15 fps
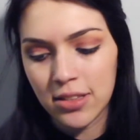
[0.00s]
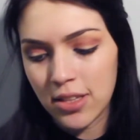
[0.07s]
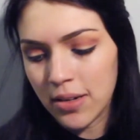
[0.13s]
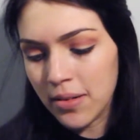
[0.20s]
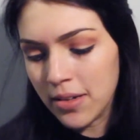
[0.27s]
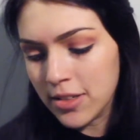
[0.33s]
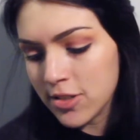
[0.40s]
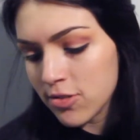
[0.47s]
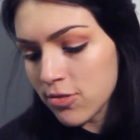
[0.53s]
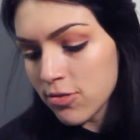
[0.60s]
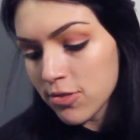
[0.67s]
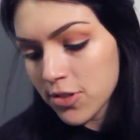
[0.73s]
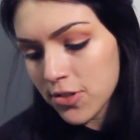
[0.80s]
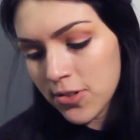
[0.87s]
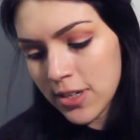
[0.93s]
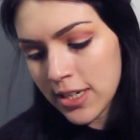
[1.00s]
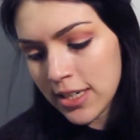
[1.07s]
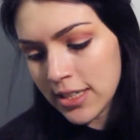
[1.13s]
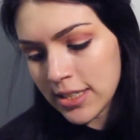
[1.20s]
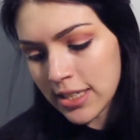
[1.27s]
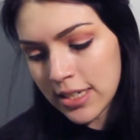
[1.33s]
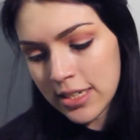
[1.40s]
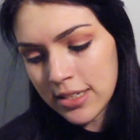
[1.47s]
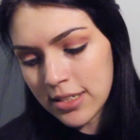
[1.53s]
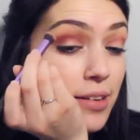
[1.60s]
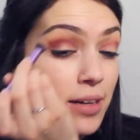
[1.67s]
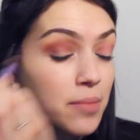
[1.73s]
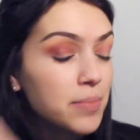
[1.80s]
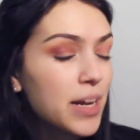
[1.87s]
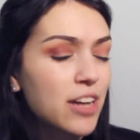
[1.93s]
the school shootings and
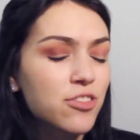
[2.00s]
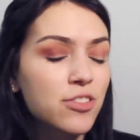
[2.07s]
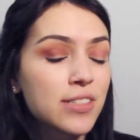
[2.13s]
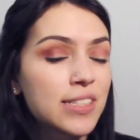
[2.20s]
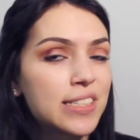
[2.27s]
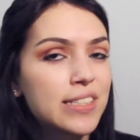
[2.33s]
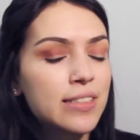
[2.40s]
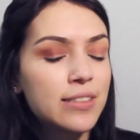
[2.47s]
natural